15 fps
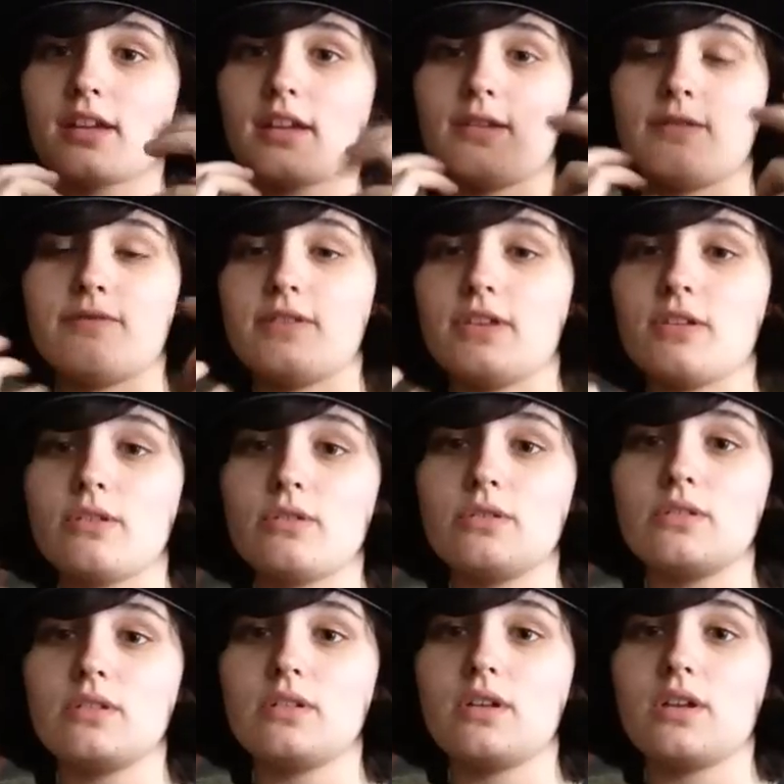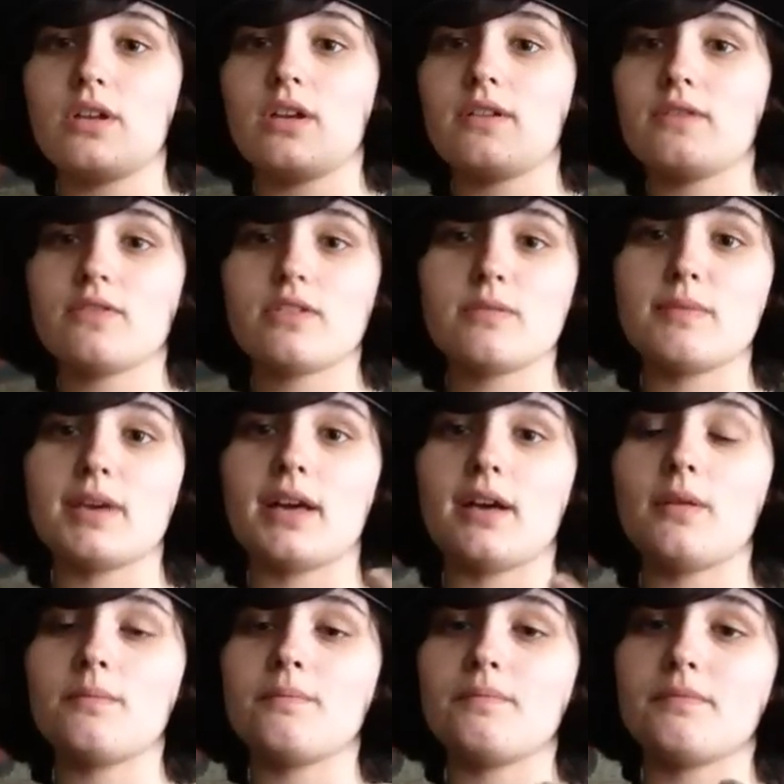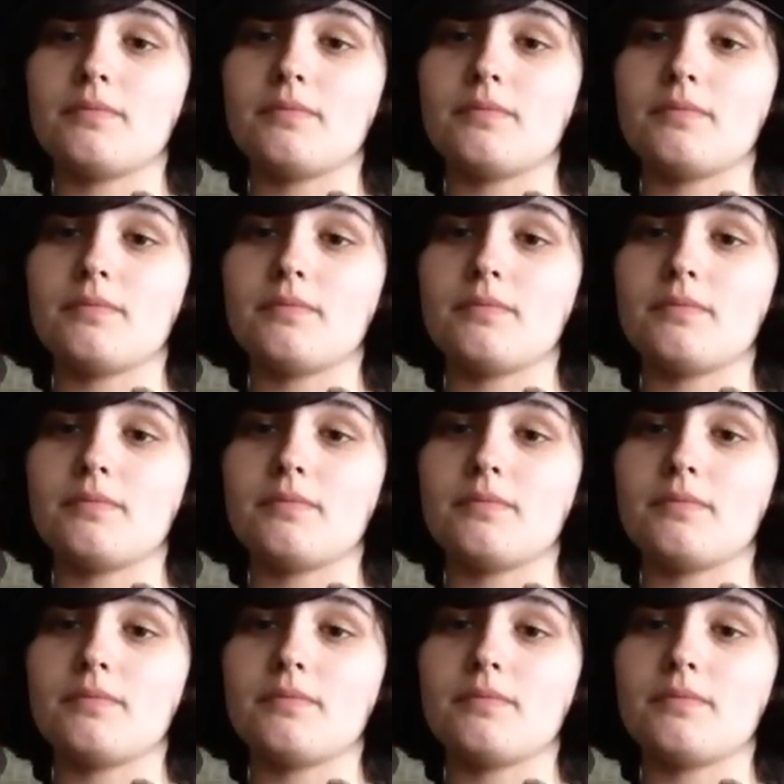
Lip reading: and feel female,